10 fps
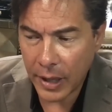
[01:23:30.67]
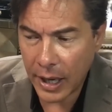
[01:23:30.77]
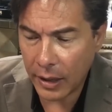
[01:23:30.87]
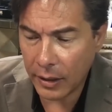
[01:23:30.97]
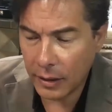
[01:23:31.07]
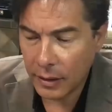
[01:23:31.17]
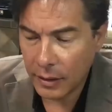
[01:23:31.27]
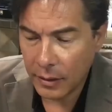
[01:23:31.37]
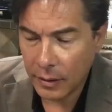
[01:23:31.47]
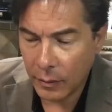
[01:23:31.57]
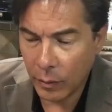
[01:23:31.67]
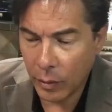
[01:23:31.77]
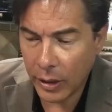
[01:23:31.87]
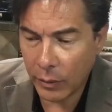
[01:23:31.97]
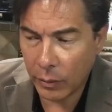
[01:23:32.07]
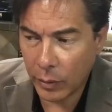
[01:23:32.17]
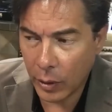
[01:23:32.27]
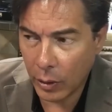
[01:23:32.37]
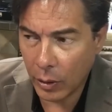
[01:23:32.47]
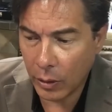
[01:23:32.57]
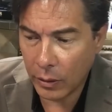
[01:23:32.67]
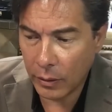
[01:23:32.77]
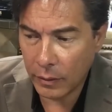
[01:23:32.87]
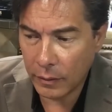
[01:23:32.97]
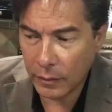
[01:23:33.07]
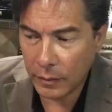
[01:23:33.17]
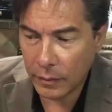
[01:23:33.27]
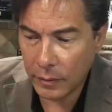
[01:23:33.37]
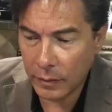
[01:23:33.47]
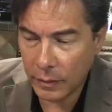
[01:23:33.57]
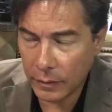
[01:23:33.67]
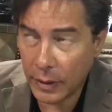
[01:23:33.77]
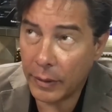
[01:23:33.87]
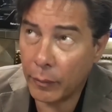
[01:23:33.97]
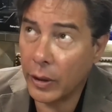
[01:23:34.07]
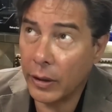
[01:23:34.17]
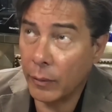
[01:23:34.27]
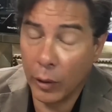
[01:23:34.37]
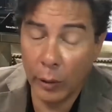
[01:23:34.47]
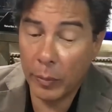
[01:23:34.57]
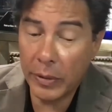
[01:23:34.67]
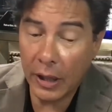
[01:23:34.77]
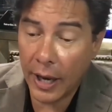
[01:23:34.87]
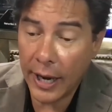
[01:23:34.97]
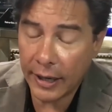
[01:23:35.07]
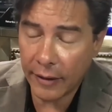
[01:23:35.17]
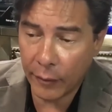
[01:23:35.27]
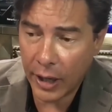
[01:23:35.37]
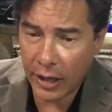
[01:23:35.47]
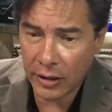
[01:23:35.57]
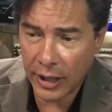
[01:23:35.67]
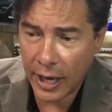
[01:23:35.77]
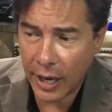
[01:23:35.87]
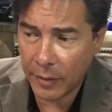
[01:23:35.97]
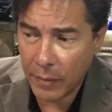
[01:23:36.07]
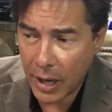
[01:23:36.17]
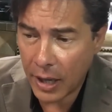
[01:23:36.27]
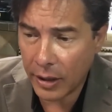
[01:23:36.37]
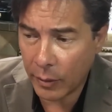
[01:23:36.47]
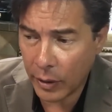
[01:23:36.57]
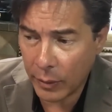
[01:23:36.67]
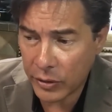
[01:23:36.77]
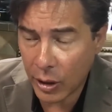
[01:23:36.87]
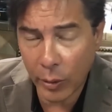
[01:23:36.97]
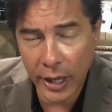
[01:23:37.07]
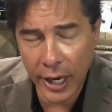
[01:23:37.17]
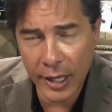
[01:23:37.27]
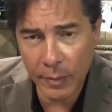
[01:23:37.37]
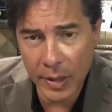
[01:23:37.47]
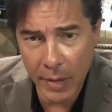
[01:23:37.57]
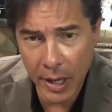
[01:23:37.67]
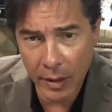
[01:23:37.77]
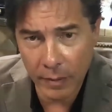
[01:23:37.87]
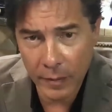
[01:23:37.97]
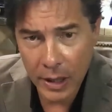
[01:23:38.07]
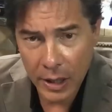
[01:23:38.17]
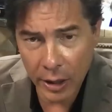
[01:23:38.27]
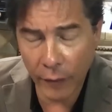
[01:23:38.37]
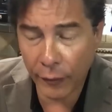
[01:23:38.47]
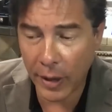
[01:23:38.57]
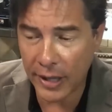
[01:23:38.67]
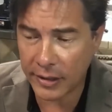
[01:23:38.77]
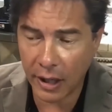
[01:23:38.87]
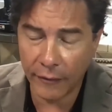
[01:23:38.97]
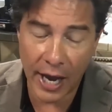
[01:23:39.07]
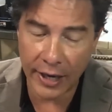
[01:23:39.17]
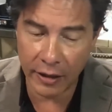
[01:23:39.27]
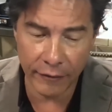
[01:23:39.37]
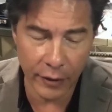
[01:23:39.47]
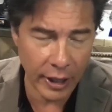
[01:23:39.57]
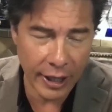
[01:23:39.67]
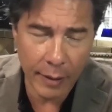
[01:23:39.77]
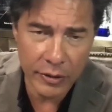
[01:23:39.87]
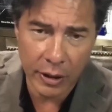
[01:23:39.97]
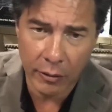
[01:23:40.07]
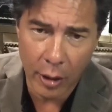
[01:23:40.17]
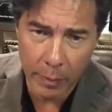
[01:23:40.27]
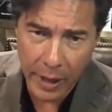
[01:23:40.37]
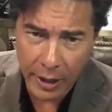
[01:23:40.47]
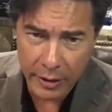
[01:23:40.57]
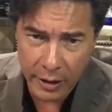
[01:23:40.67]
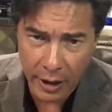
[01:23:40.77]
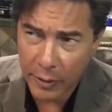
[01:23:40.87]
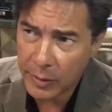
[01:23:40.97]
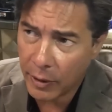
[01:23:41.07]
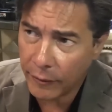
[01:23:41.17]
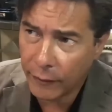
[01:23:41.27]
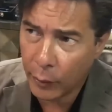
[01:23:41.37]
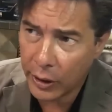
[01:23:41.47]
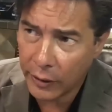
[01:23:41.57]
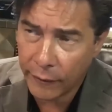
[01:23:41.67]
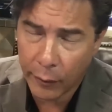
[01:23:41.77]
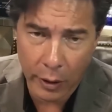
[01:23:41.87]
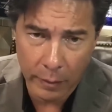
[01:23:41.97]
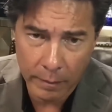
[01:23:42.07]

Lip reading: and what a role, what the world would be like if we actually had men that it was okay to be men. For myself, I didn't feel like I was a grown man until I was about 44.